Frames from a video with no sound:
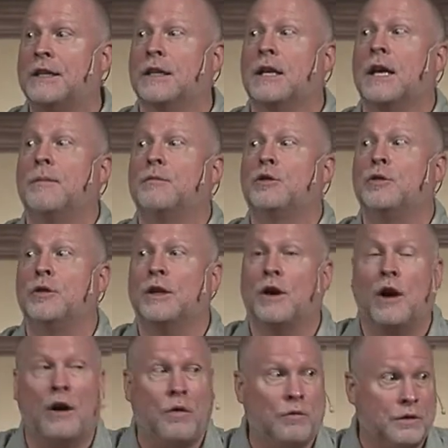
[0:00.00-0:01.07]
to come to
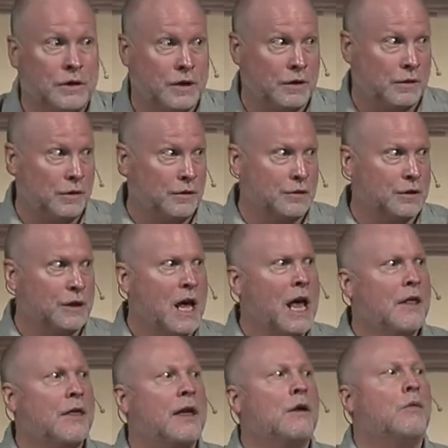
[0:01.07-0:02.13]
their own conclusions.
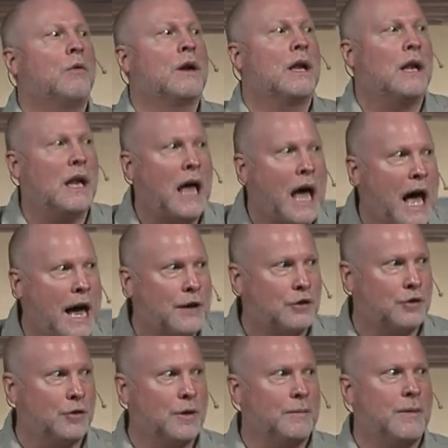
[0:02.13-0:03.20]
They don't want to lie
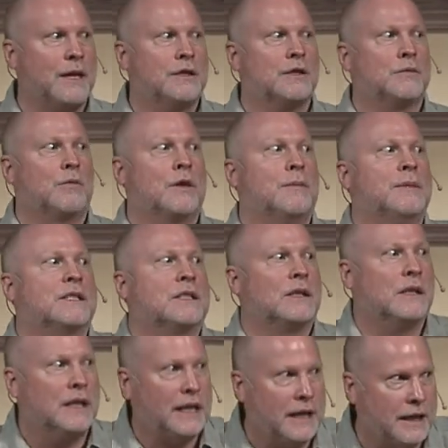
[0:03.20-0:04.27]
to him. They just want to
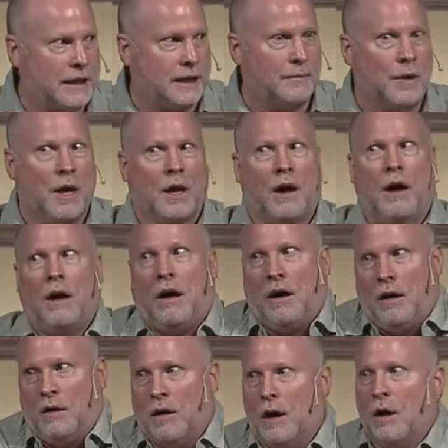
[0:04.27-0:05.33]
mislead him.
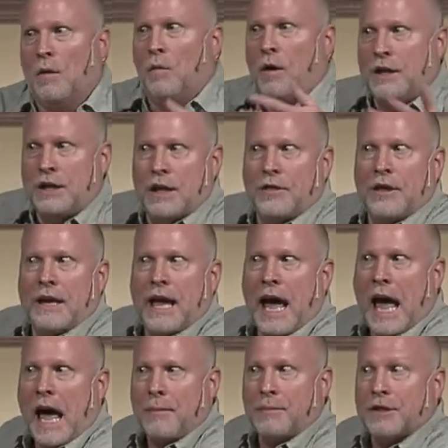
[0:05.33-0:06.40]
"Oh, what do you think
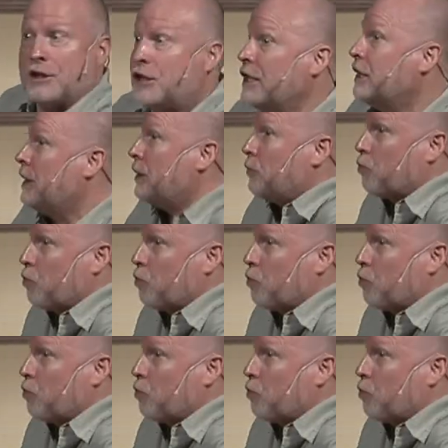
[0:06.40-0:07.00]
happened? Is this his